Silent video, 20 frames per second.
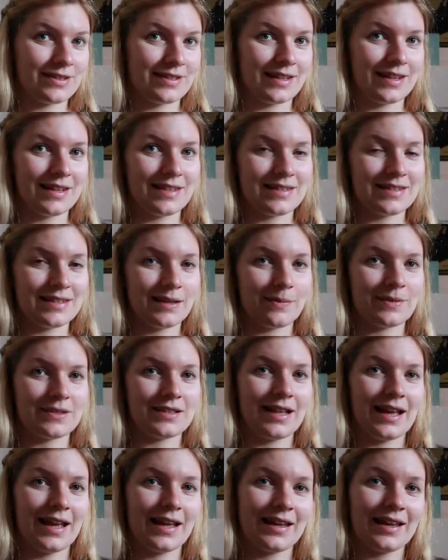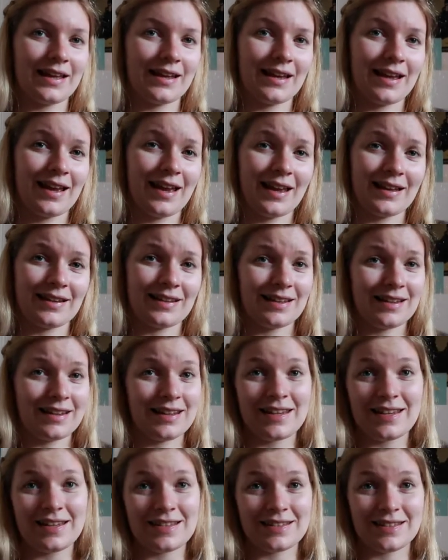It seems like an
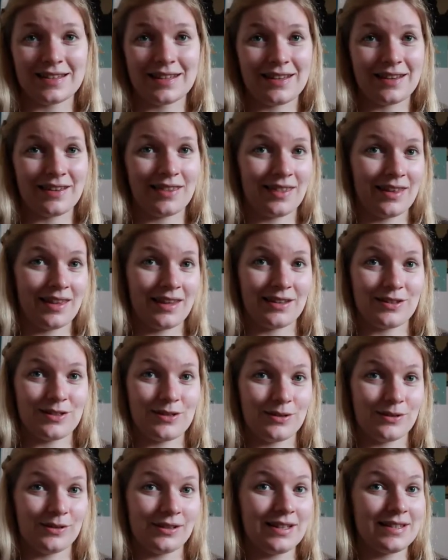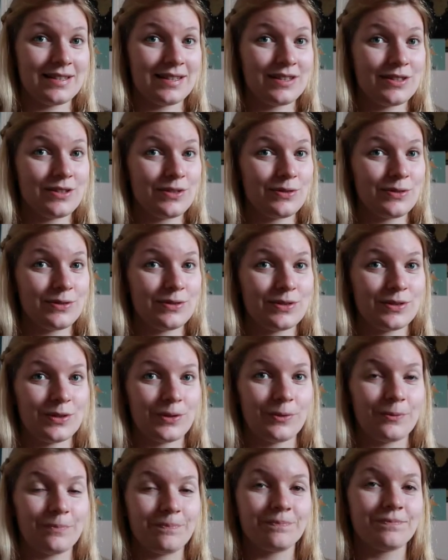easy thing to listen to,
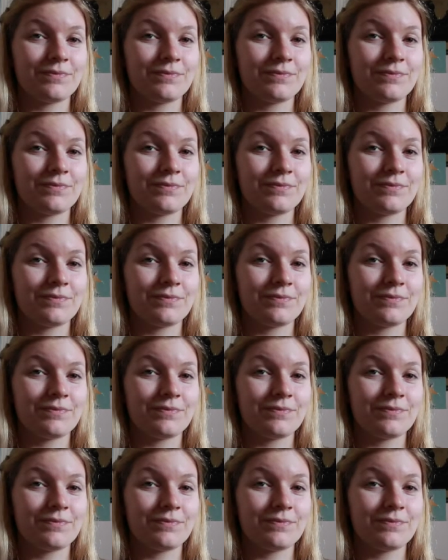so